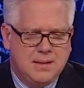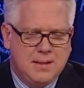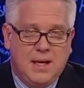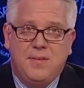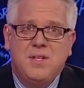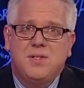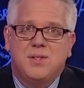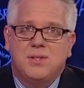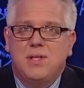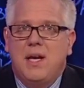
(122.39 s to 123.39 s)
At this
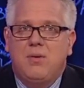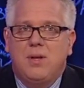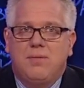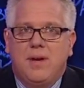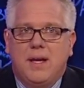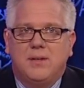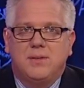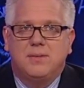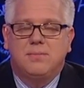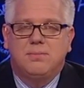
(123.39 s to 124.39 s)
sacred
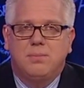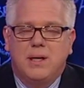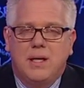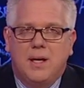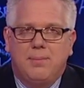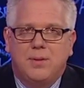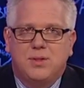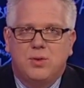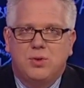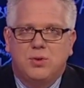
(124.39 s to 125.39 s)
event, bringing up
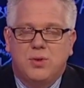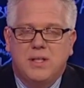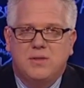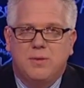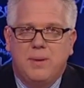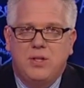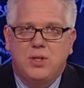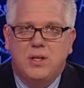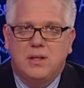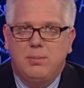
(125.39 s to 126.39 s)
social
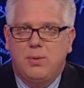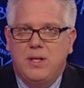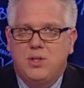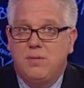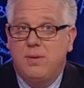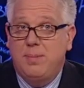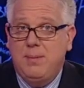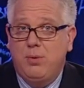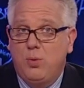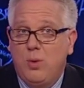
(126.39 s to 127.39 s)
transformation and liberation of the
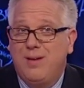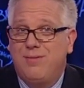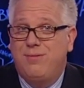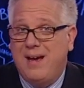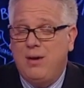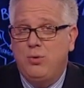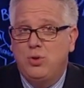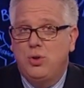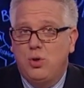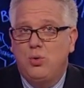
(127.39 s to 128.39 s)
people who have vowed
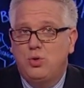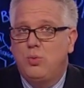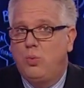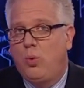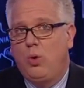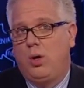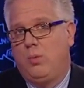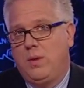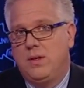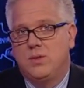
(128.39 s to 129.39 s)
to go to war
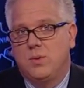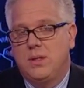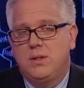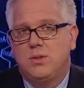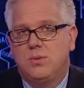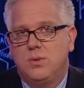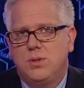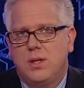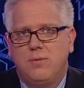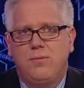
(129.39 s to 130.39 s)
with Israel as soon
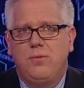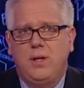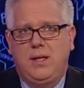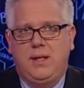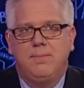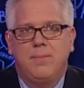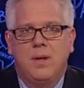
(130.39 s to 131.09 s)
as they're free,